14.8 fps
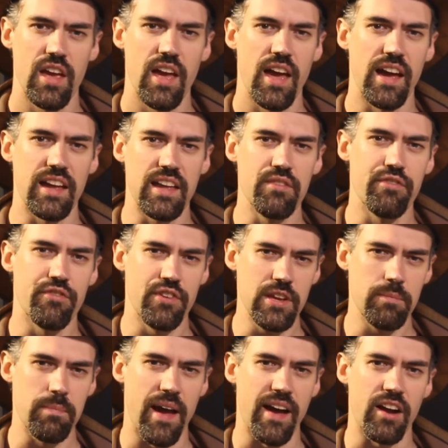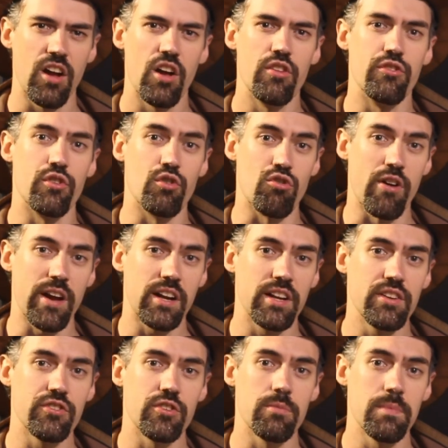and give feedback directly
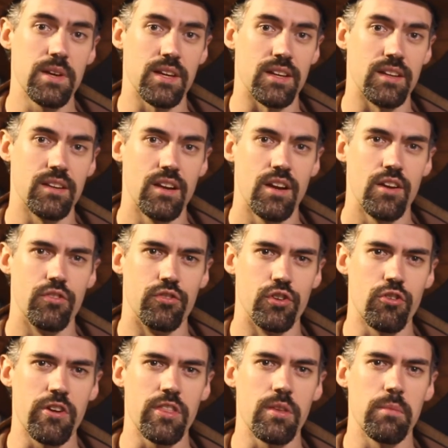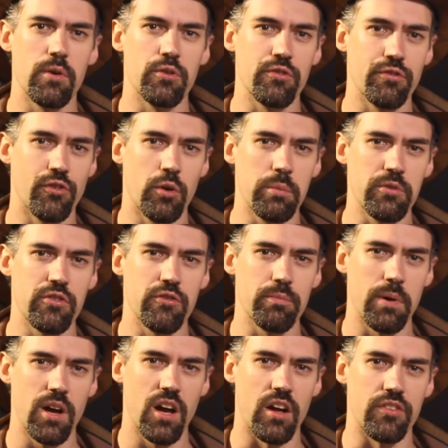to me during the most formative
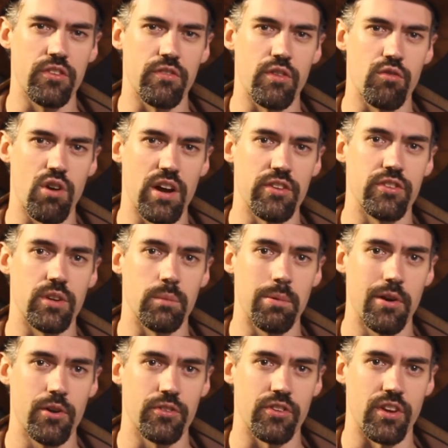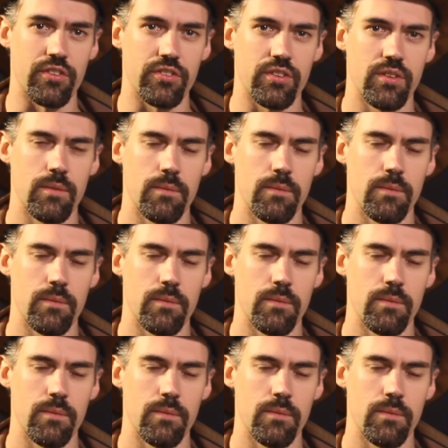part of the writing process.